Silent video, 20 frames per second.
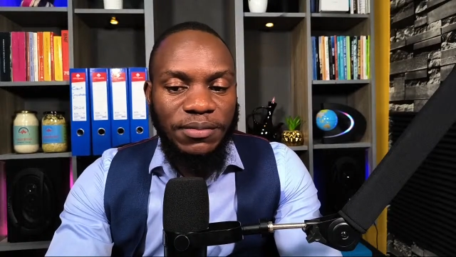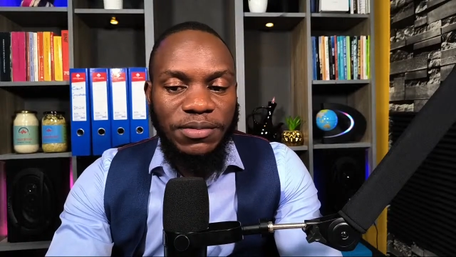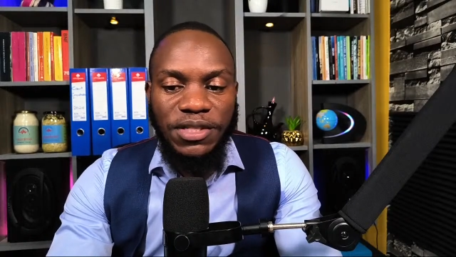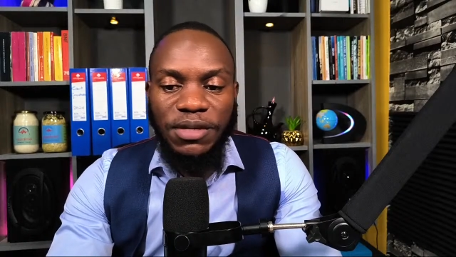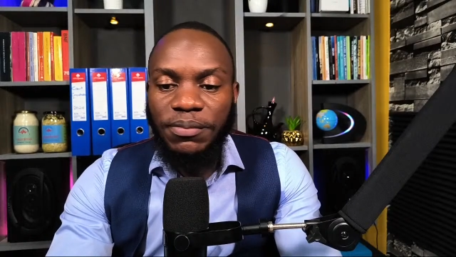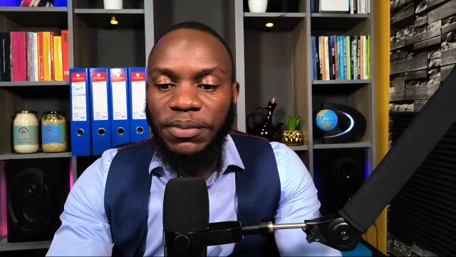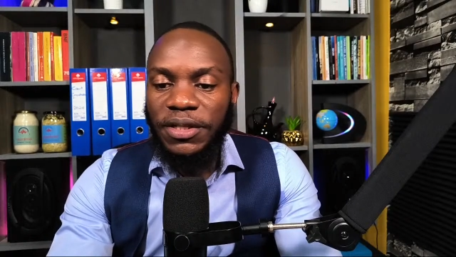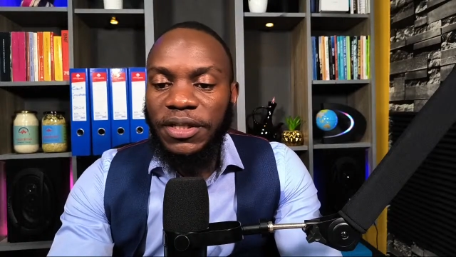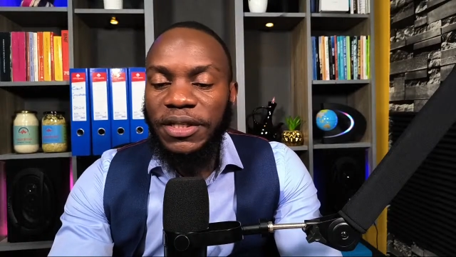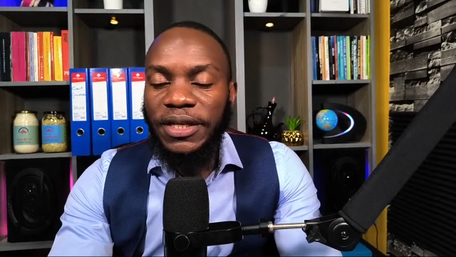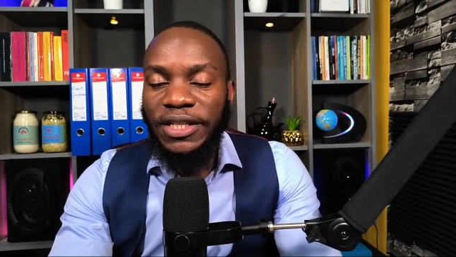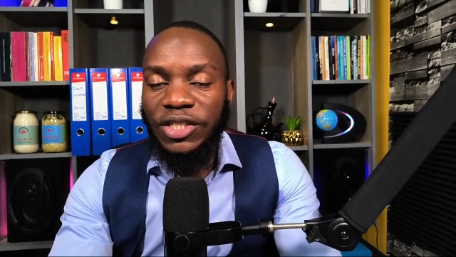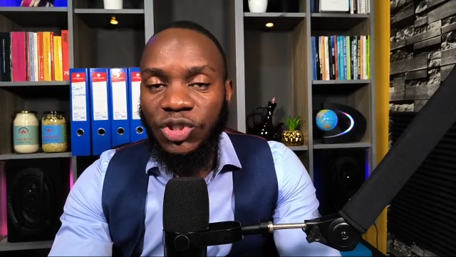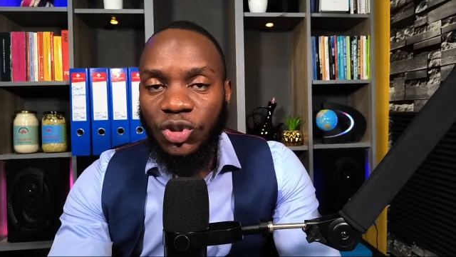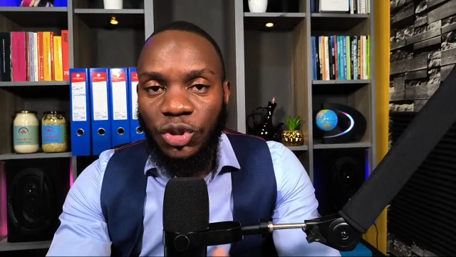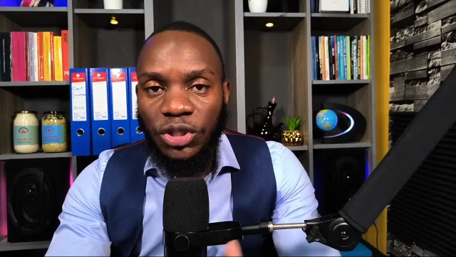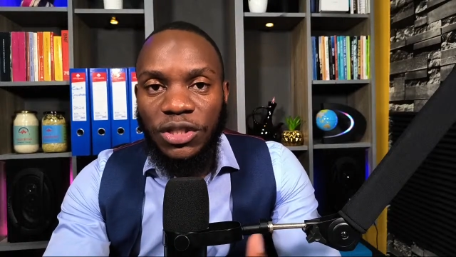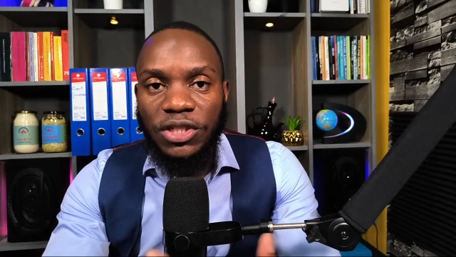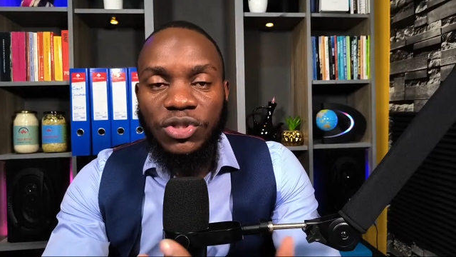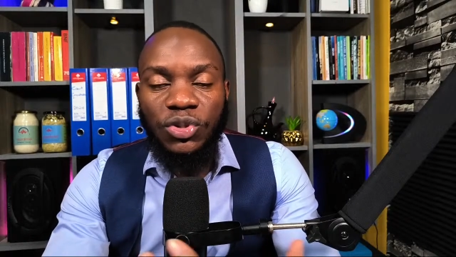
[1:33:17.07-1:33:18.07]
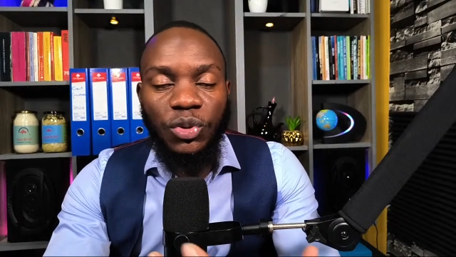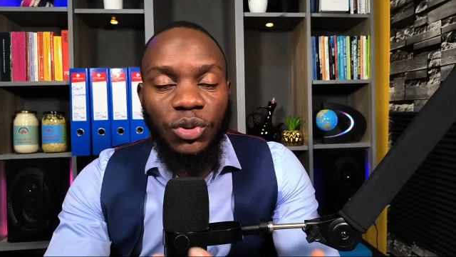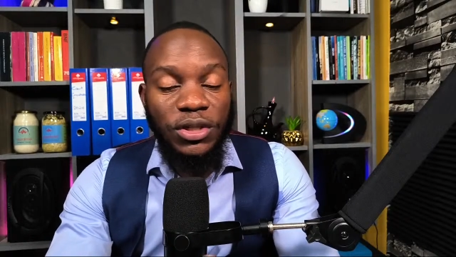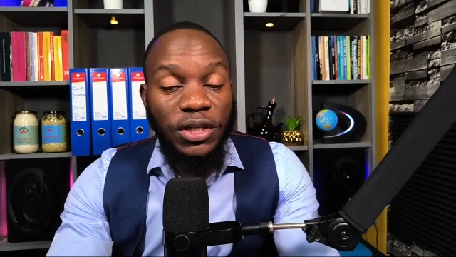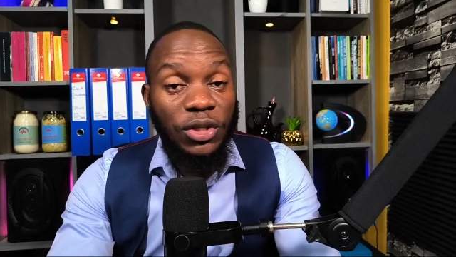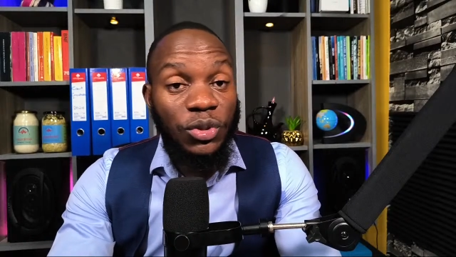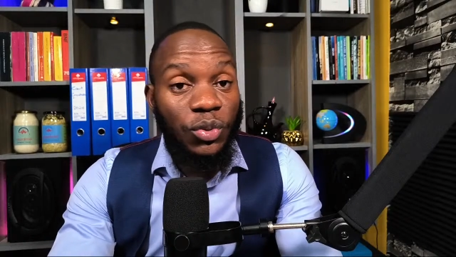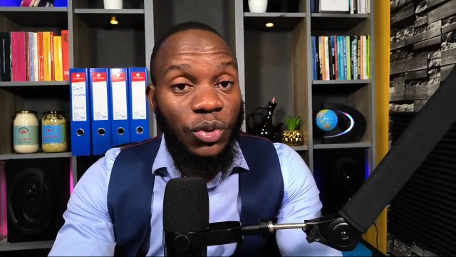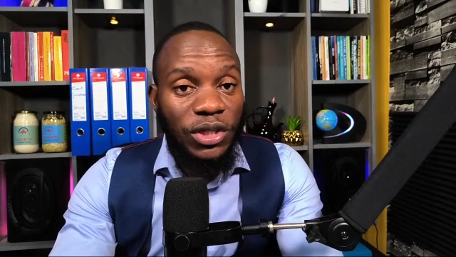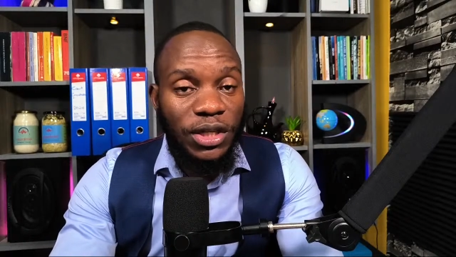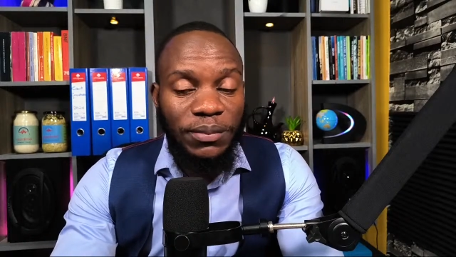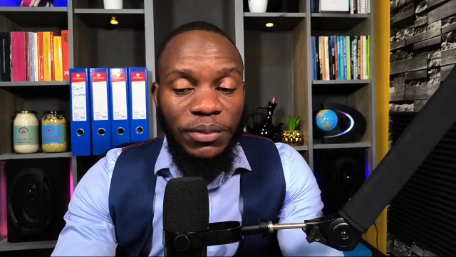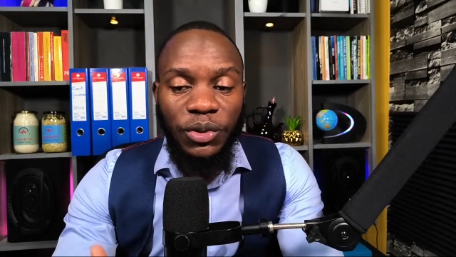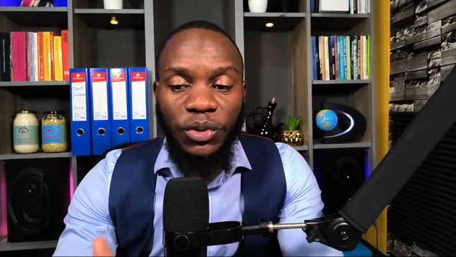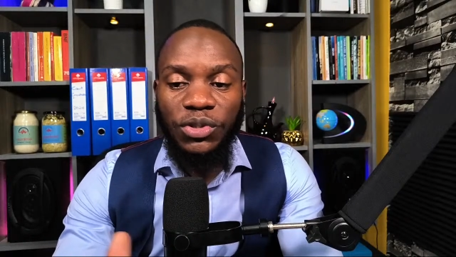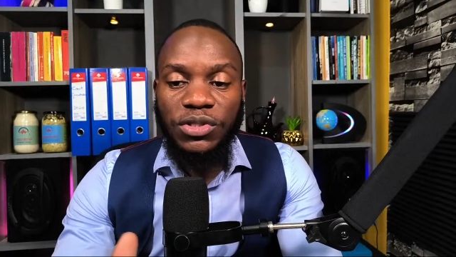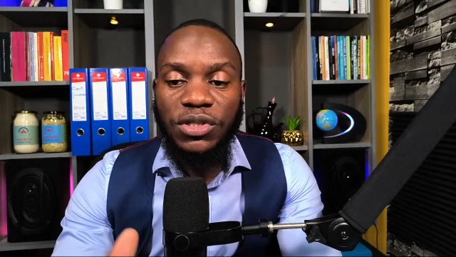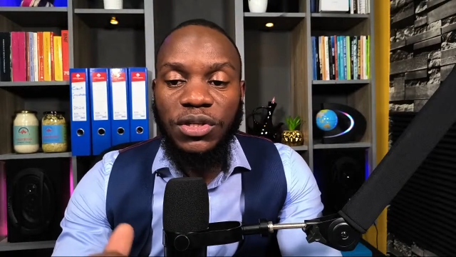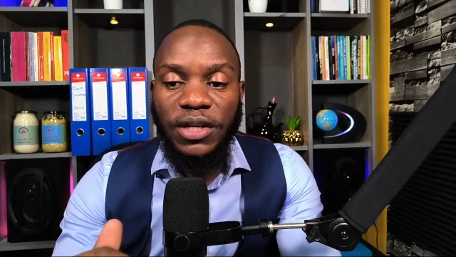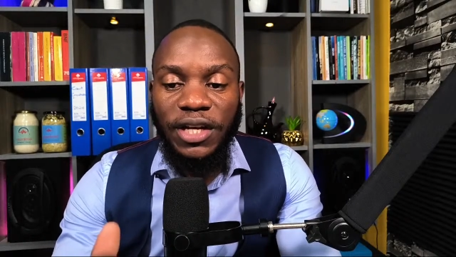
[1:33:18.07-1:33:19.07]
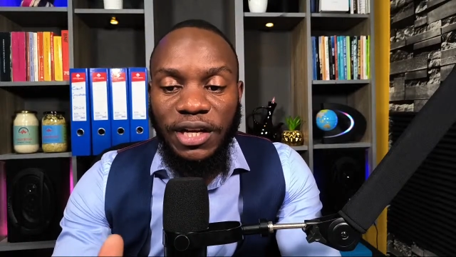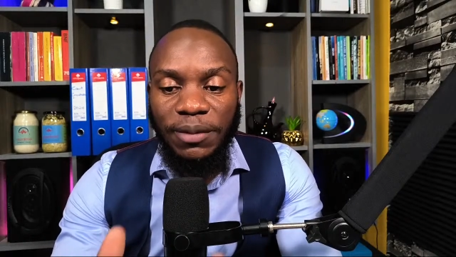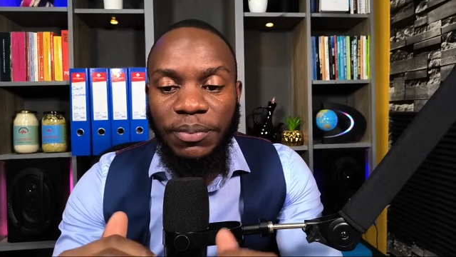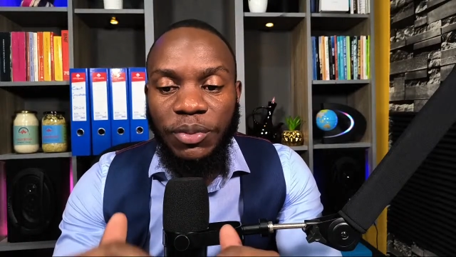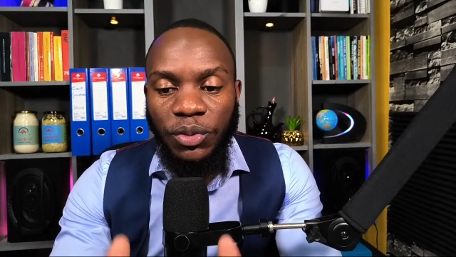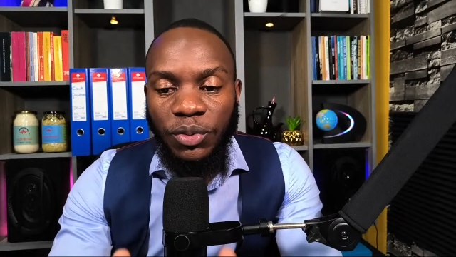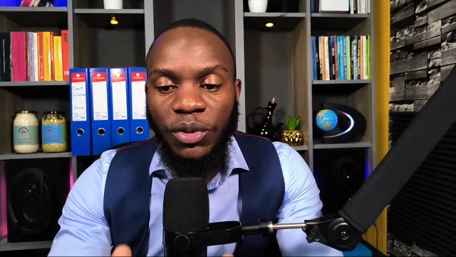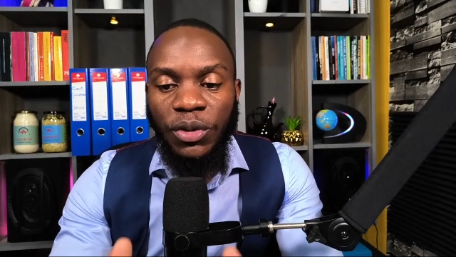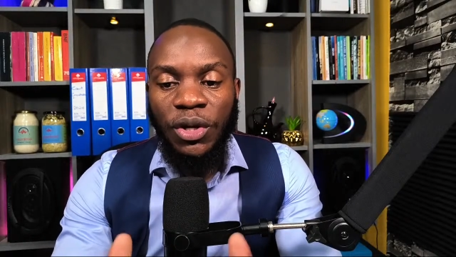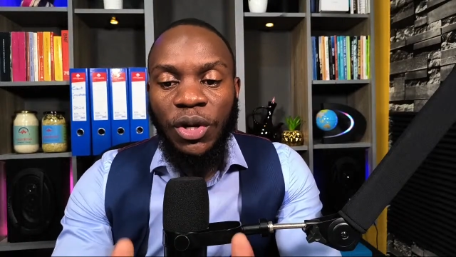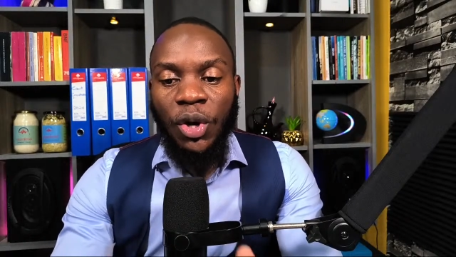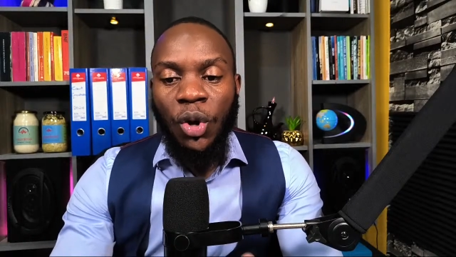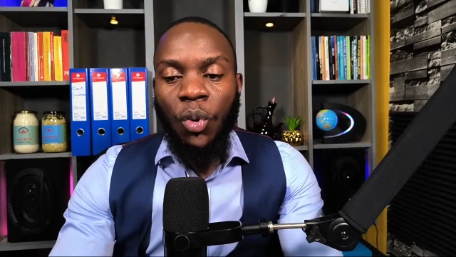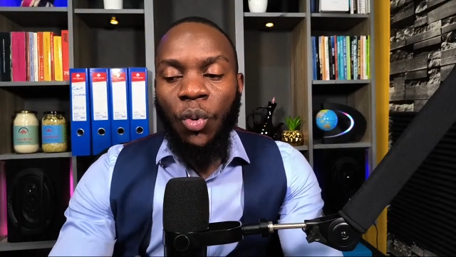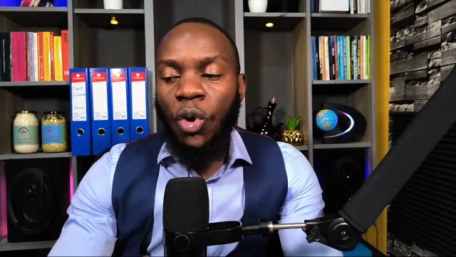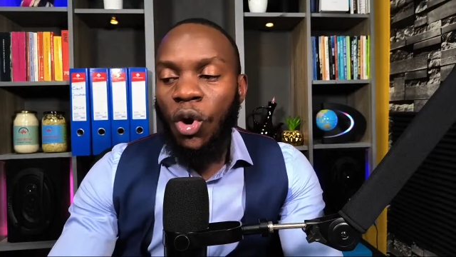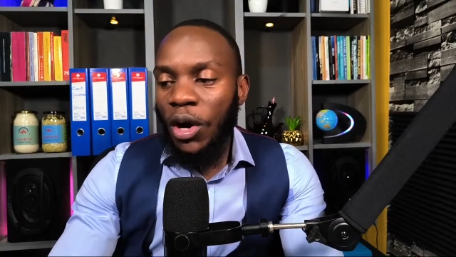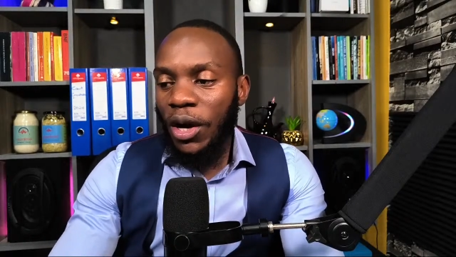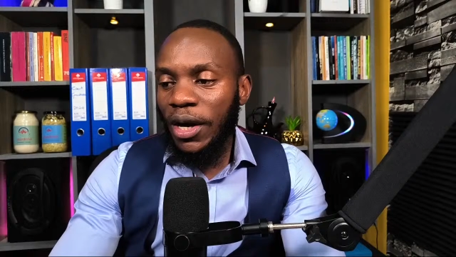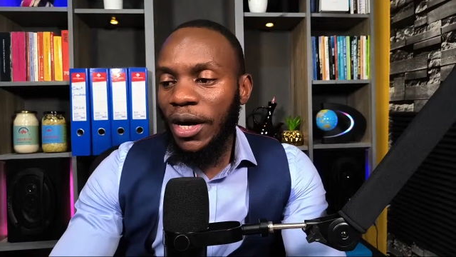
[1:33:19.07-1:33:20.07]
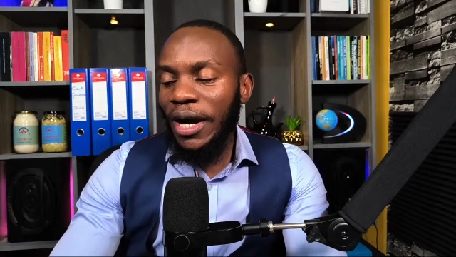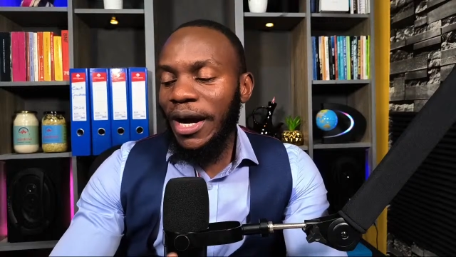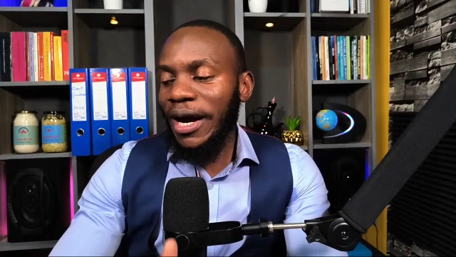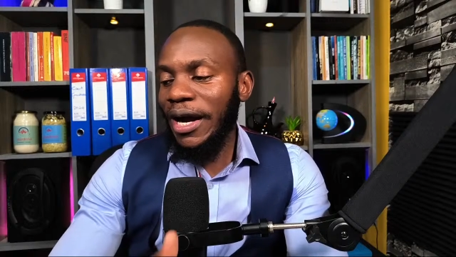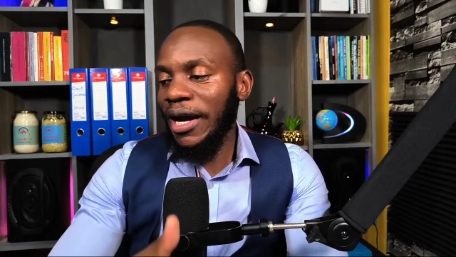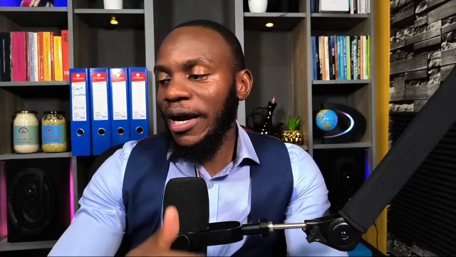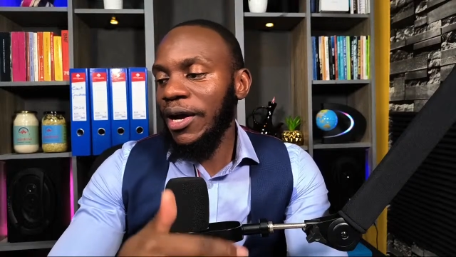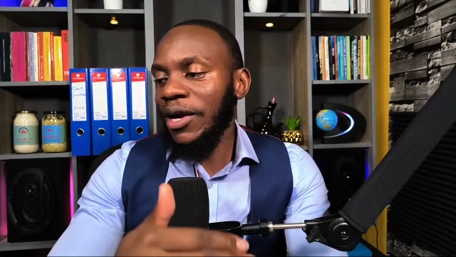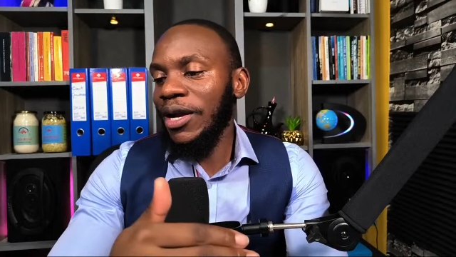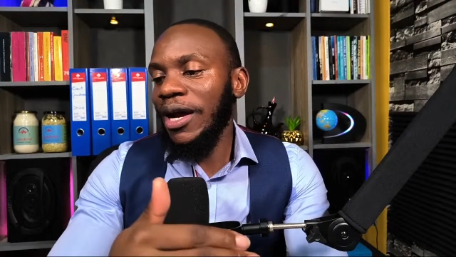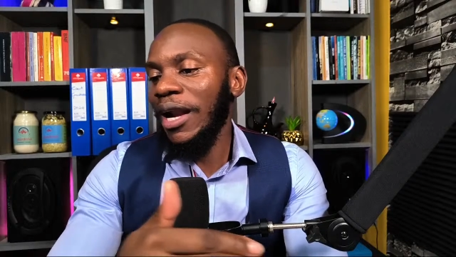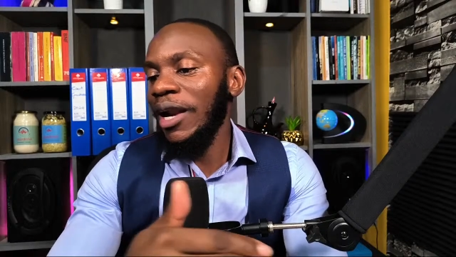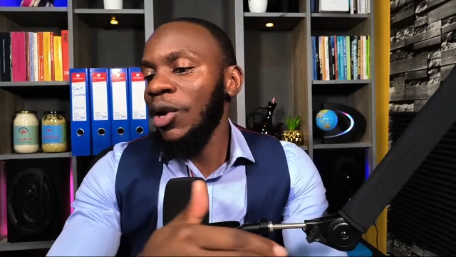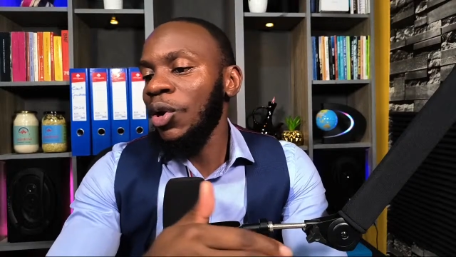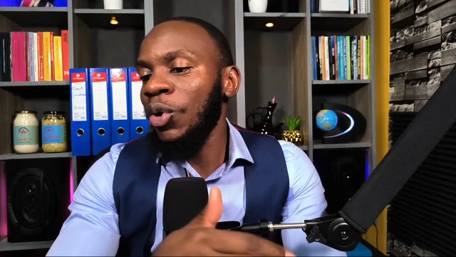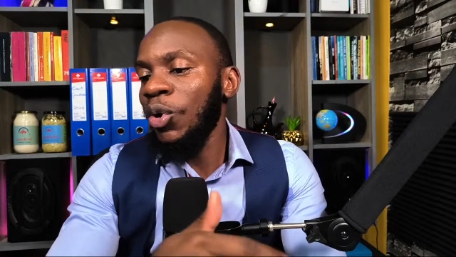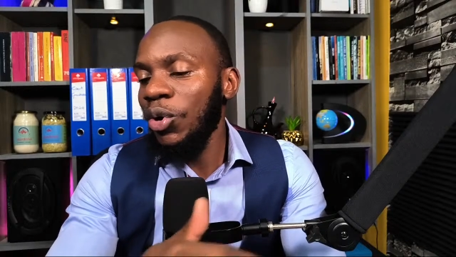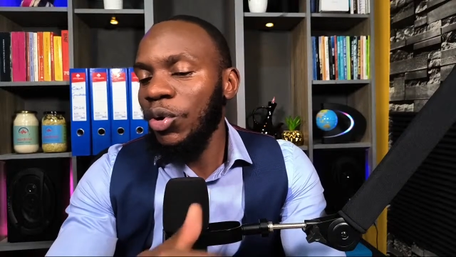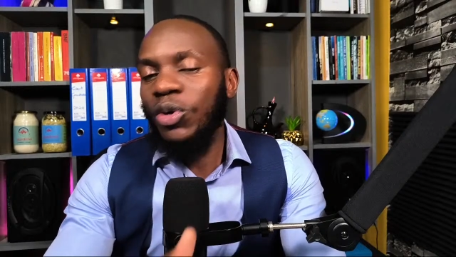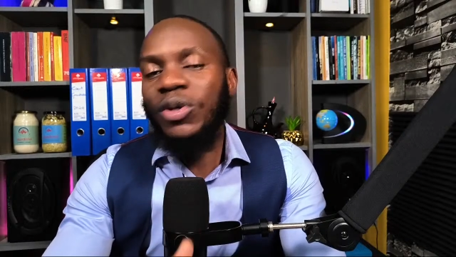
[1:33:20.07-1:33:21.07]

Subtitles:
simply enjoy the salt and water, because it will help you walk along.